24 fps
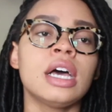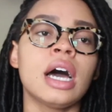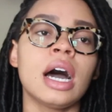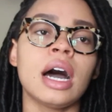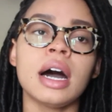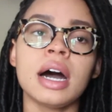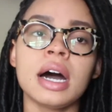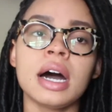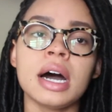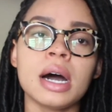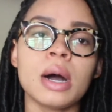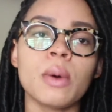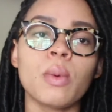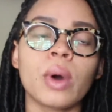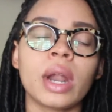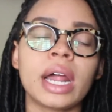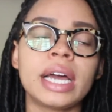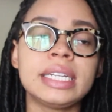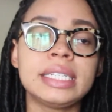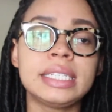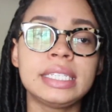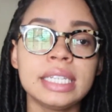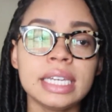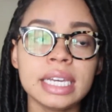What
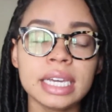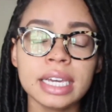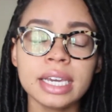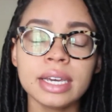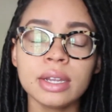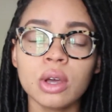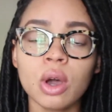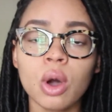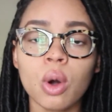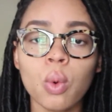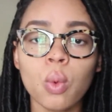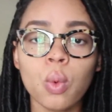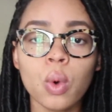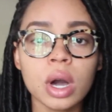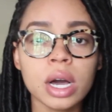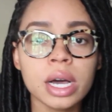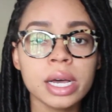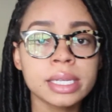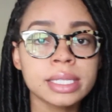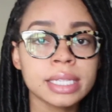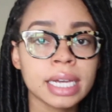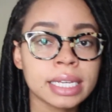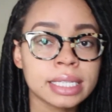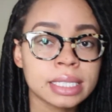I did
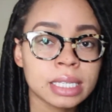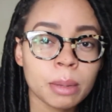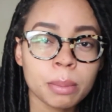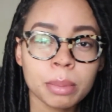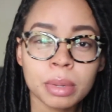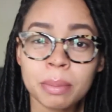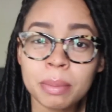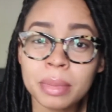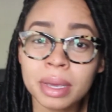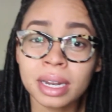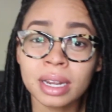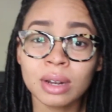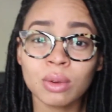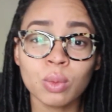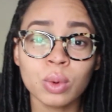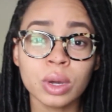was I supplemented